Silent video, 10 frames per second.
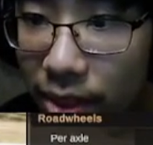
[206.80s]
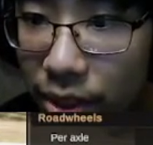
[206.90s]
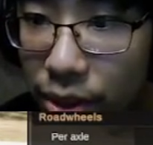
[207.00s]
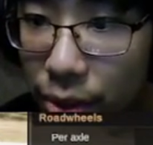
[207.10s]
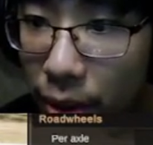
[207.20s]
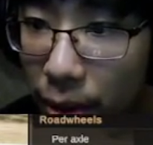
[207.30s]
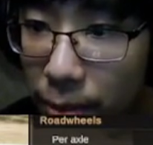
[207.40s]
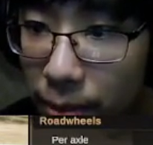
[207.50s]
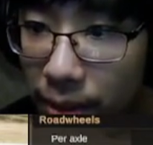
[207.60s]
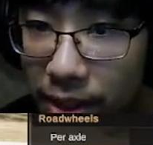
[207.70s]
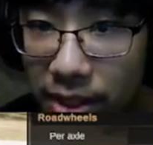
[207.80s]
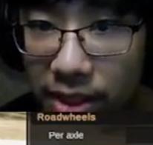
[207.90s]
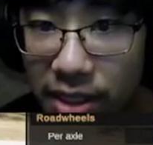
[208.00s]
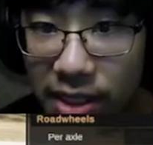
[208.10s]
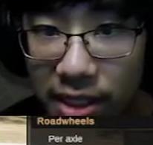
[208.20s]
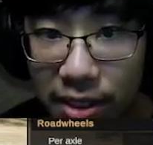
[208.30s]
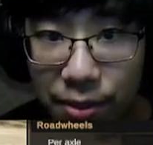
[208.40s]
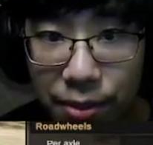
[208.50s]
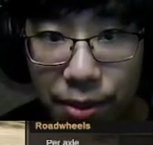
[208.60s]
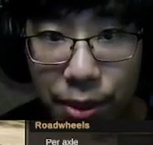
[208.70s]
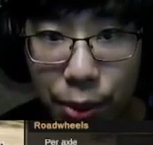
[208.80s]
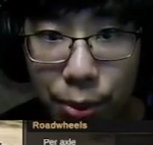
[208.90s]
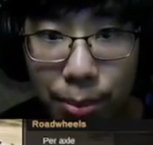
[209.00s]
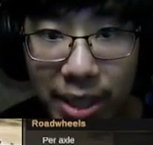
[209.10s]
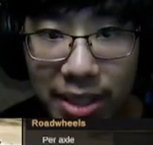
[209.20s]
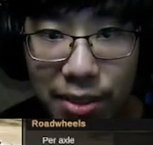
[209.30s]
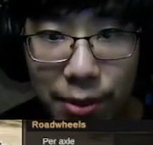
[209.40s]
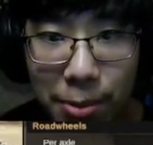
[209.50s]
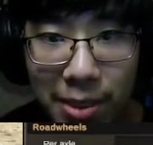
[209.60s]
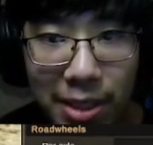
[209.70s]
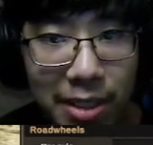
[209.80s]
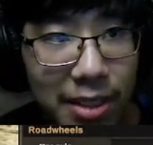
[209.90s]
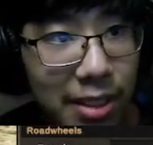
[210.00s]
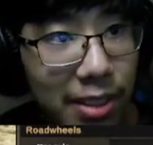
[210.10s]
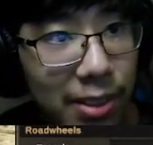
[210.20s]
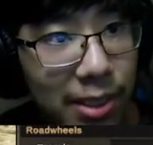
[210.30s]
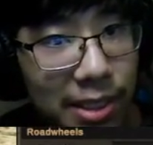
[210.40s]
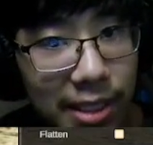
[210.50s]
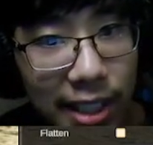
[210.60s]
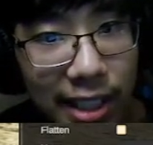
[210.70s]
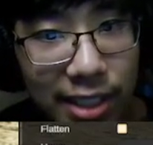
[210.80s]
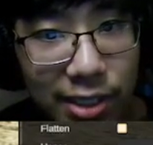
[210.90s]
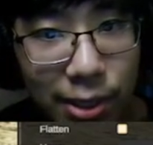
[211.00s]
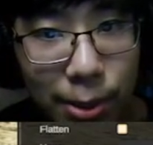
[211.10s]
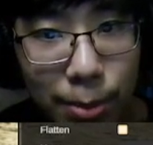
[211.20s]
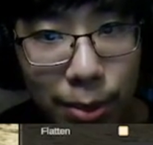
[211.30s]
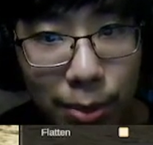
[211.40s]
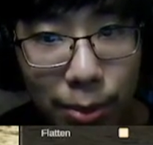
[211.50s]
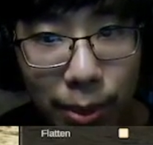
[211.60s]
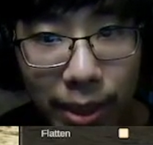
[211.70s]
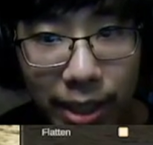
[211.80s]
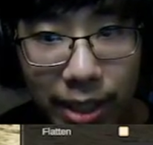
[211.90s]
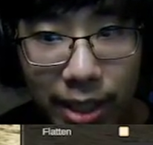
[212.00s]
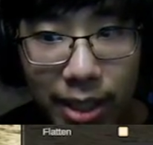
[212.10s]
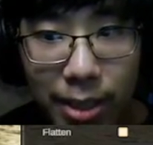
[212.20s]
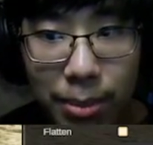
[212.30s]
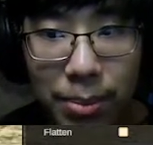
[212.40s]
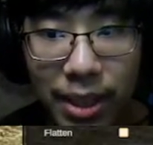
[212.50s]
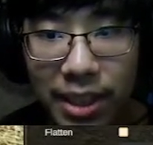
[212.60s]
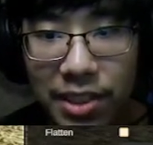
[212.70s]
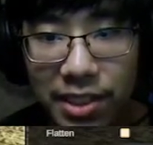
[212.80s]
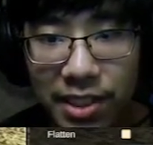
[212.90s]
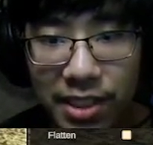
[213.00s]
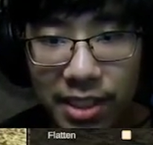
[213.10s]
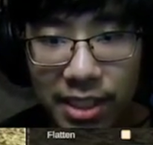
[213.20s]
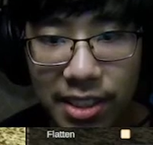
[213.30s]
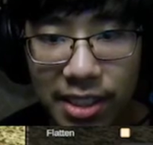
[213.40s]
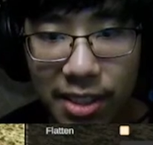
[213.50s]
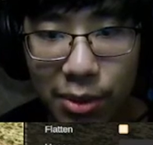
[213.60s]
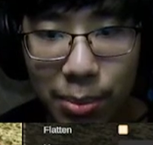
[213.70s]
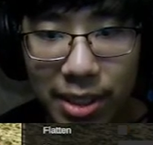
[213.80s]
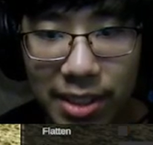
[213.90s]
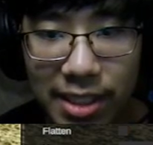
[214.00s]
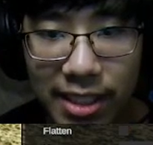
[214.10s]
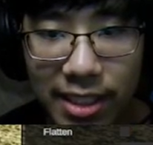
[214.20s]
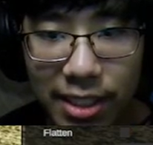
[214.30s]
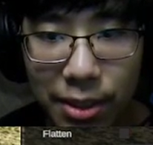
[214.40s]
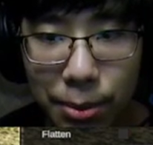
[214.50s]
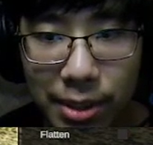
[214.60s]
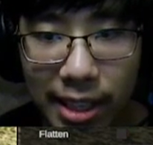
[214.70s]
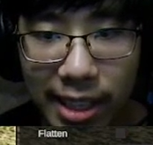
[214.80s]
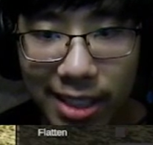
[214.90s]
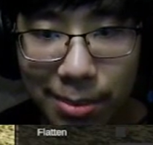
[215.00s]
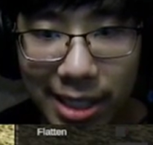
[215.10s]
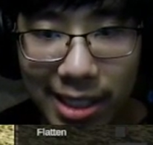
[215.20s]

So it's gonna take a few minutes for me to do this, guy. So don't worry, be patient. This thing will be done in no time.